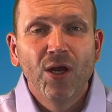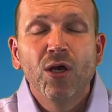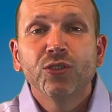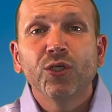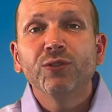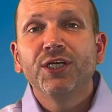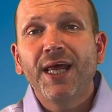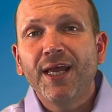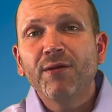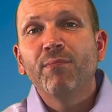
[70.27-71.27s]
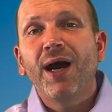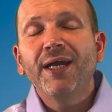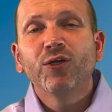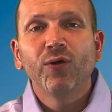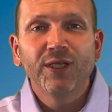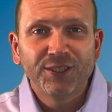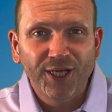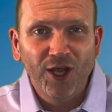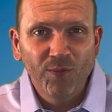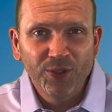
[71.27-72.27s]
So today, my goal is to
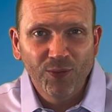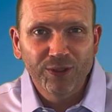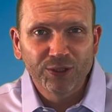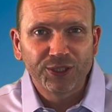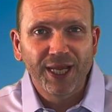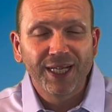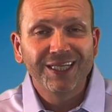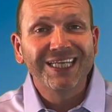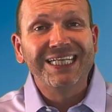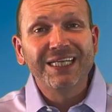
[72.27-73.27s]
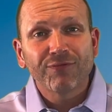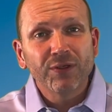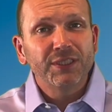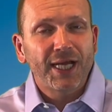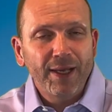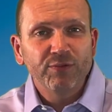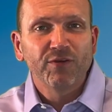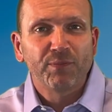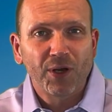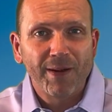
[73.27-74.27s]
help you understand the different types
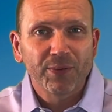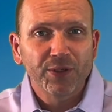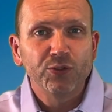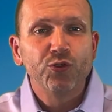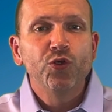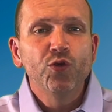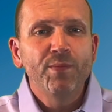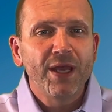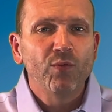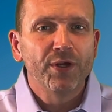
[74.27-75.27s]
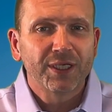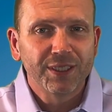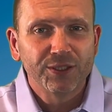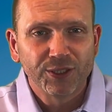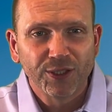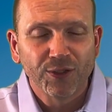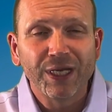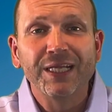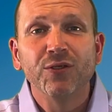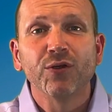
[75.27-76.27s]
of properties you may want to consider
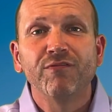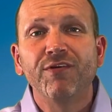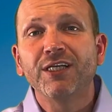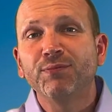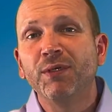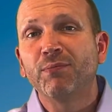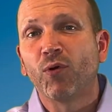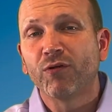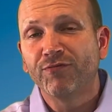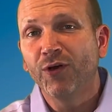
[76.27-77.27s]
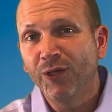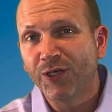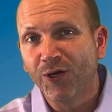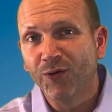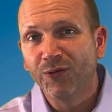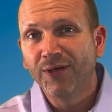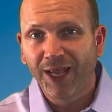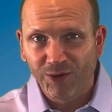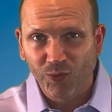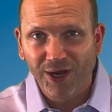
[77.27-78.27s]
in your investment portfolio
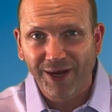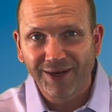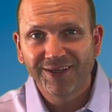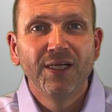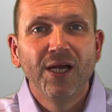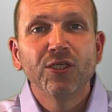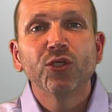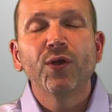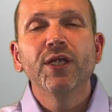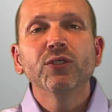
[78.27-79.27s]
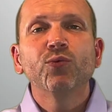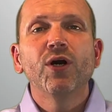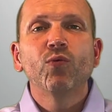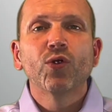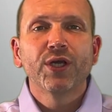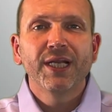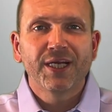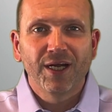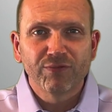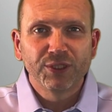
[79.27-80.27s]
and why. So here's what we're going to
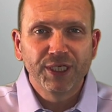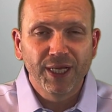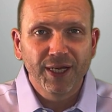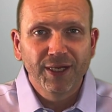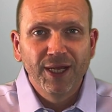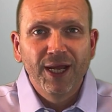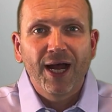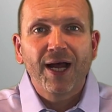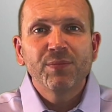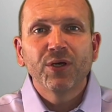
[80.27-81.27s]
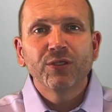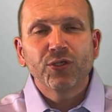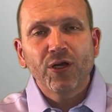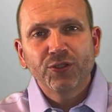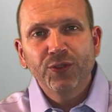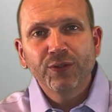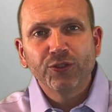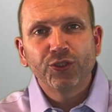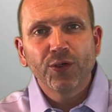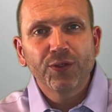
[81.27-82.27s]
cover today. I'm going to talk to you and
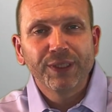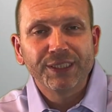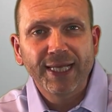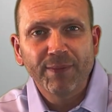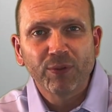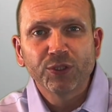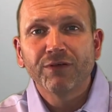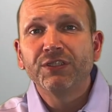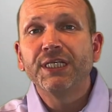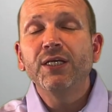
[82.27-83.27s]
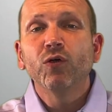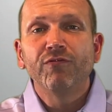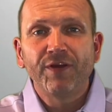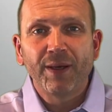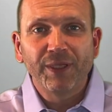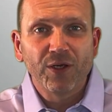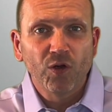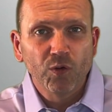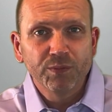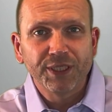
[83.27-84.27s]
show you examples of single-family
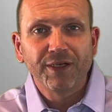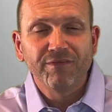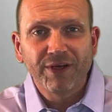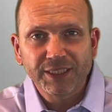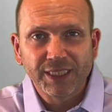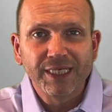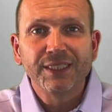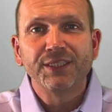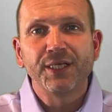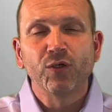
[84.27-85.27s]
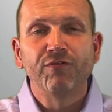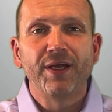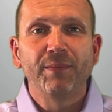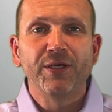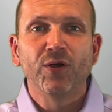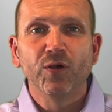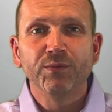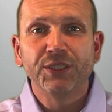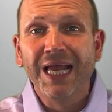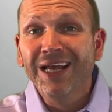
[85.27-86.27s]
homes and investing in single-family
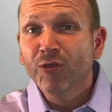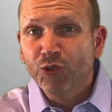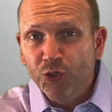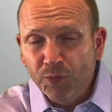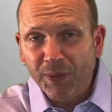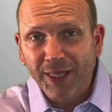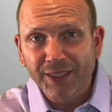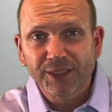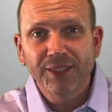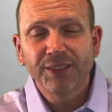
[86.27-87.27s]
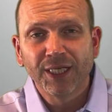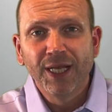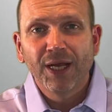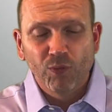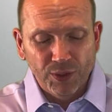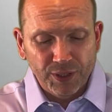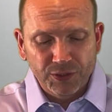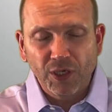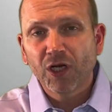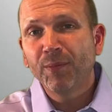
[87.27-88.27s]
homes, duplexes. We're going to
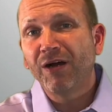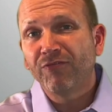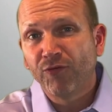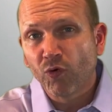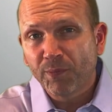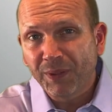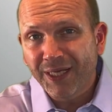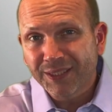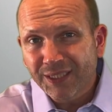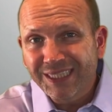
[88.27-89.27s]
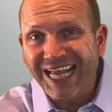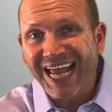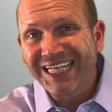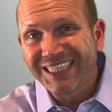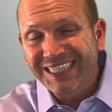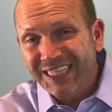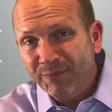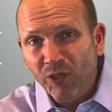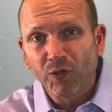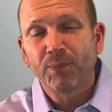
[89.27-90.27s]
talk about fourplexes and
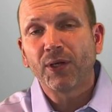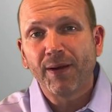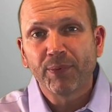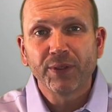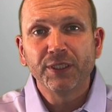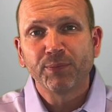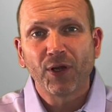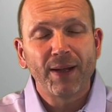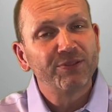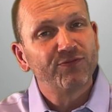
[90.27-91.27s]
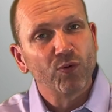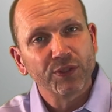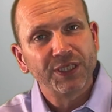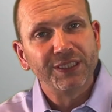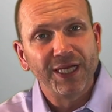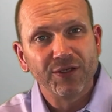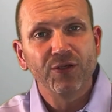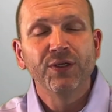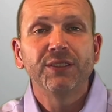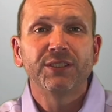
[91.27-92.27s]
similar properties, perhaps 4 to 10
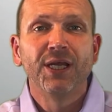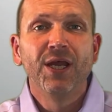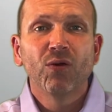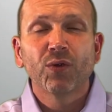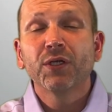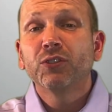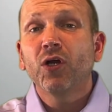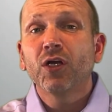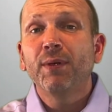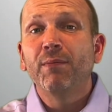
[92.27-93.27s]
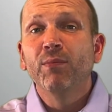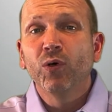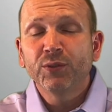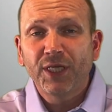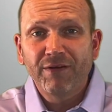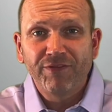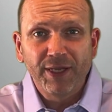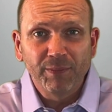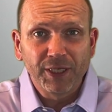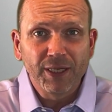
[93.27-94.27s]
units. We're going to talk about
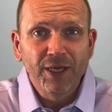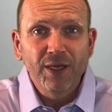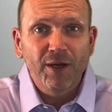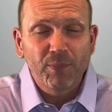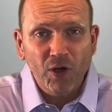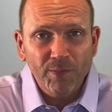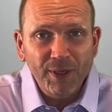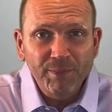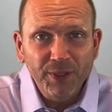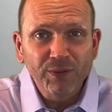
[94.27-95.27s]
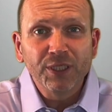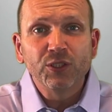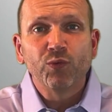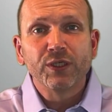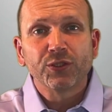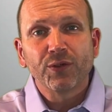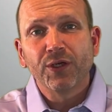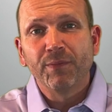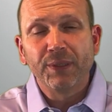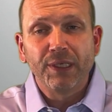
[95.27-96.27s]
multifamily apartment buildings, which are going
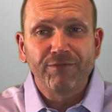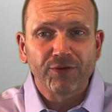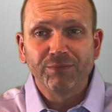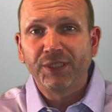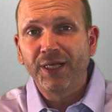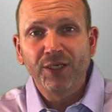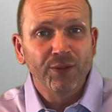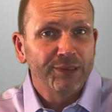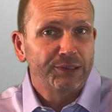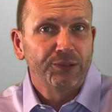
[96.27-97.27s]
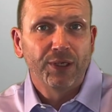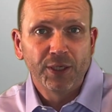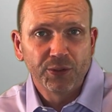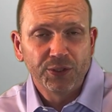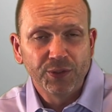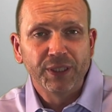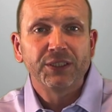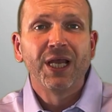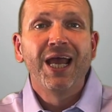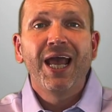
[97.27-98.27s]
to be from 10 units to 100 units.
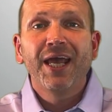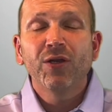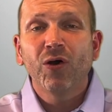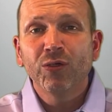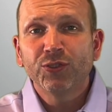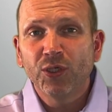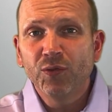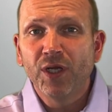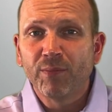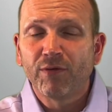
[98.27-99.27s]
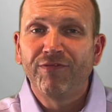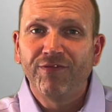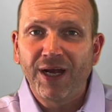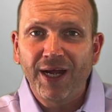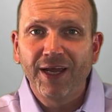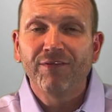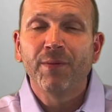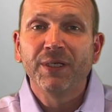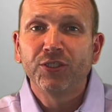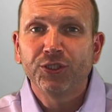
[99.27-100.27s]
And also number 5, I'm
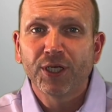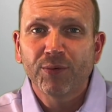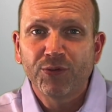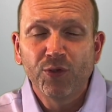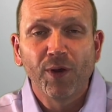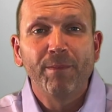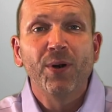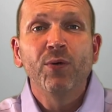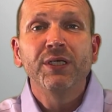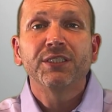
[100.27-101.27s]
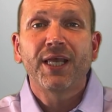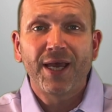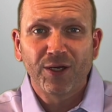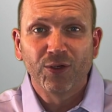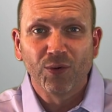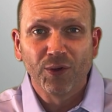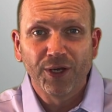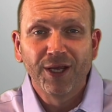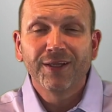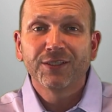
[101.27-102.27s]
going to share with you a bonus
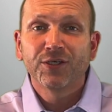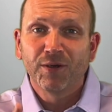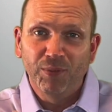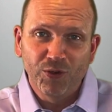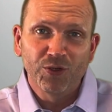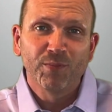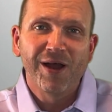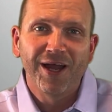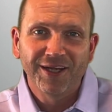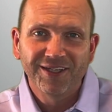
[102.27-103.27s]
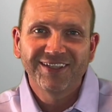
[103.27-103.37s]
category that's going to blow your mind.